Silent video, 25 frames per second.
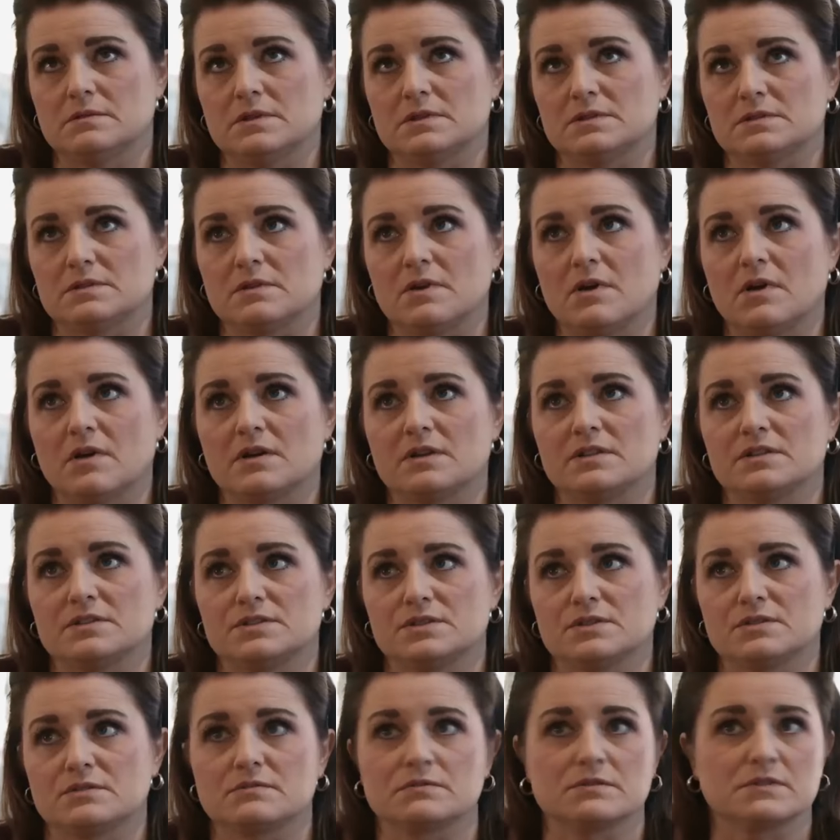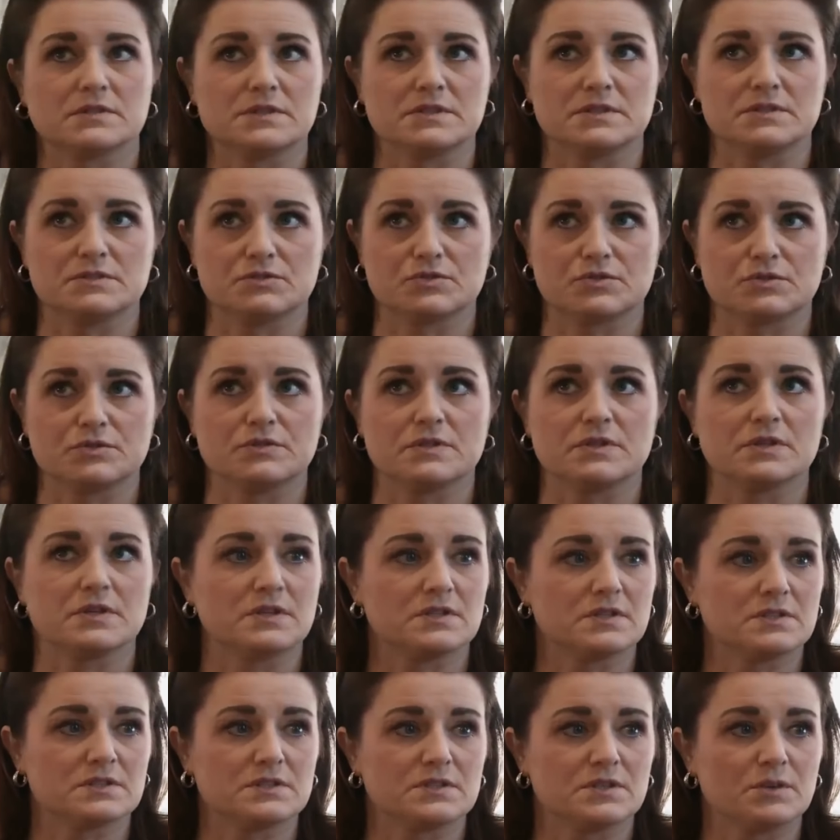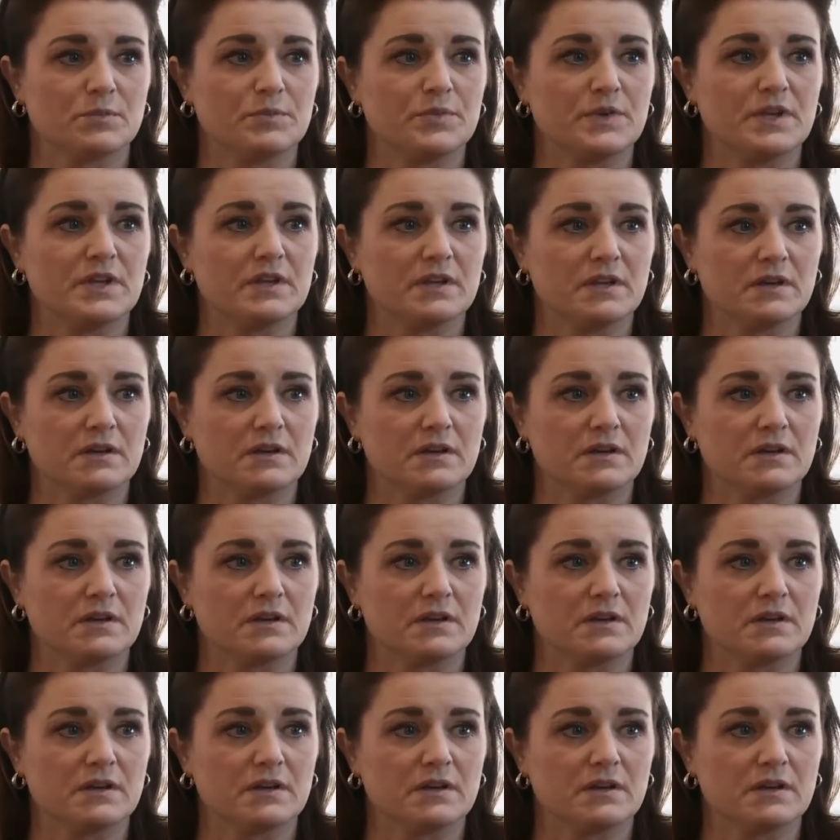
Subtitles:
as long as you're really, truly going to still be